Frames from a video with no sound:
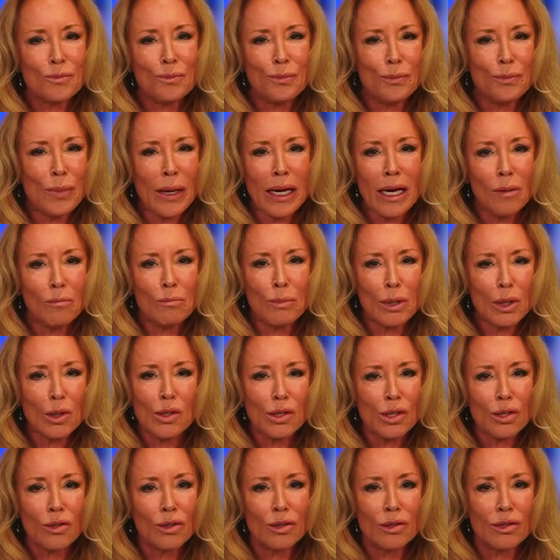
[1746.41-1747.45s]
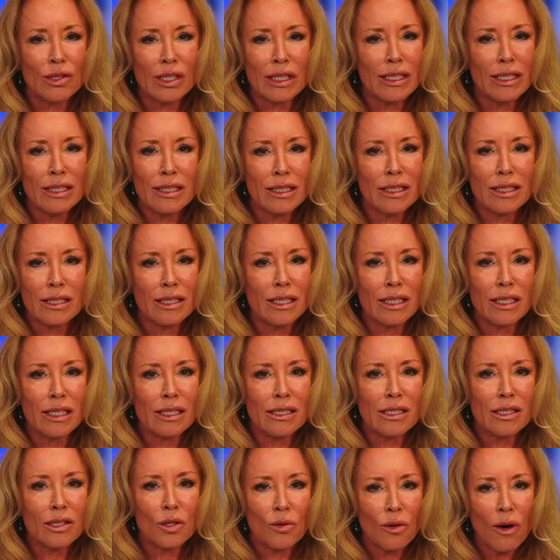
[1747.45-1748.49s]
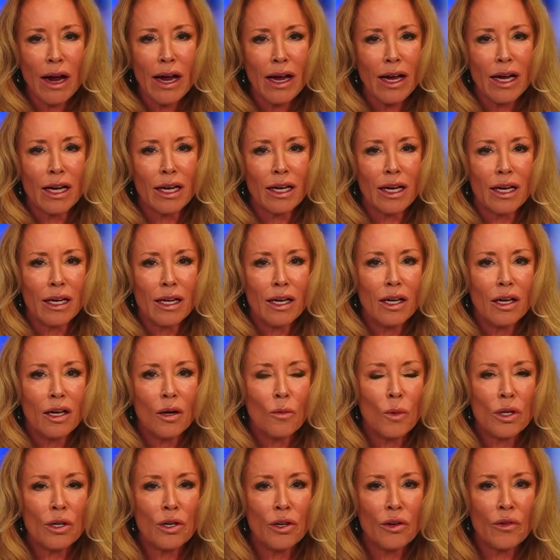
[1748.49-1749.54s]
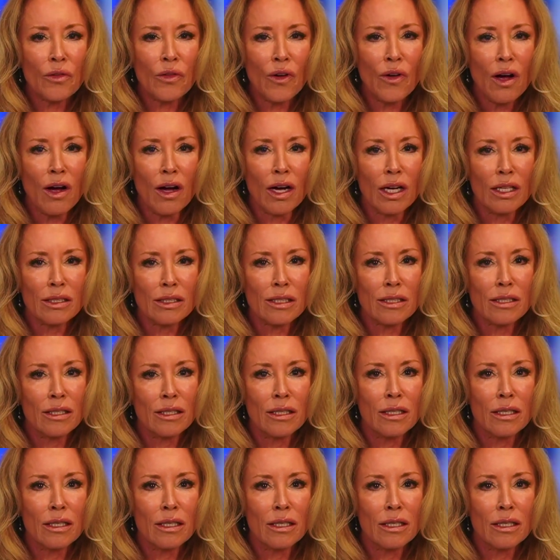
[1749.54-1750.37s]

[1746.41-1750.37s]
bamboozled into this? Greg, what are your thoughts?